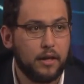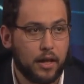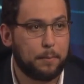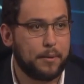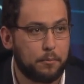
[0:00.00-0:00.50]
a
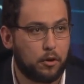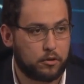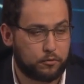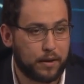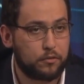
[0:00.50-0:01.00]
bit more
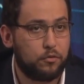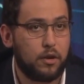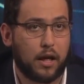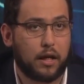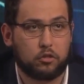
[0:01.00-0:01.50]
respectful,
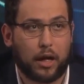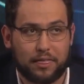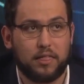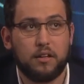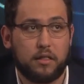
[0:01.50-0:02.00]
I
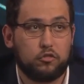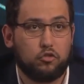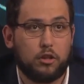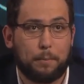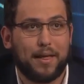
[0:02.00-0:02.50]
think that's
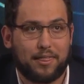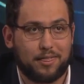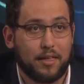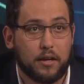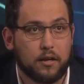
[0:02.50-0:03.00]
not a bad
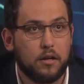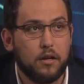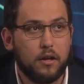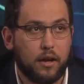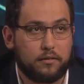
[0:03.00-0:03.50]
thing.
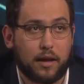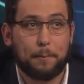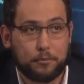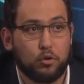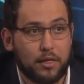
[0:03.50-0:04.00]
It's up
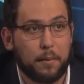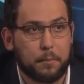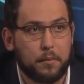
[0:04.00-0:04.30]
to them.